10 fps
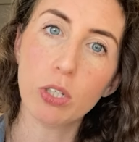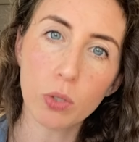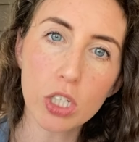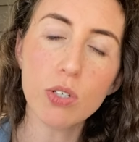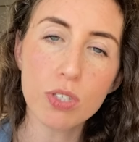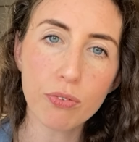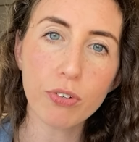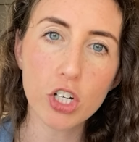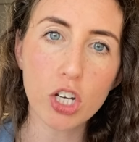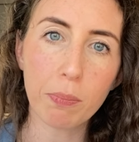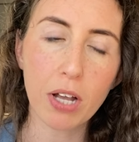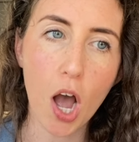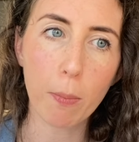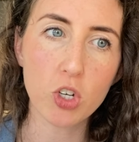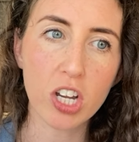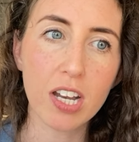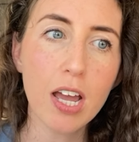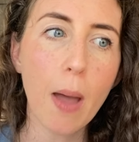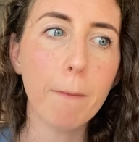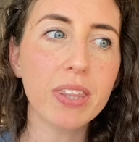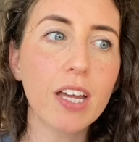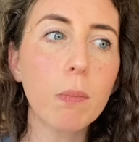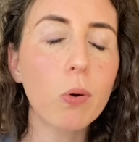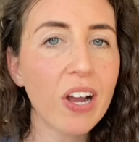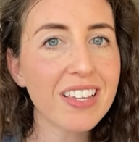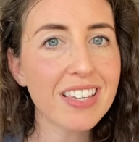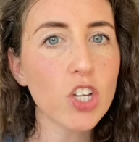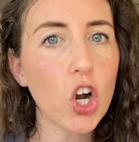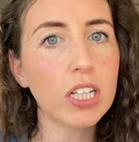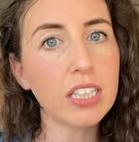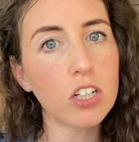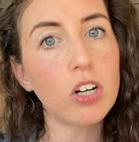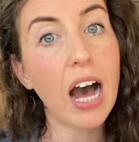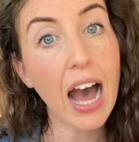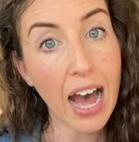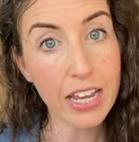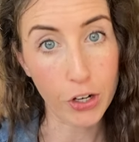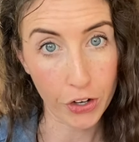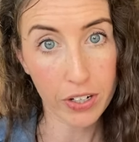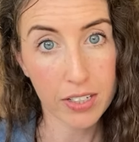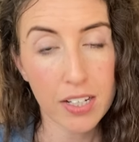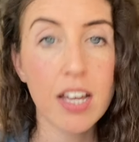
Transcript: You can use the free shipping option, but their prices are a little higher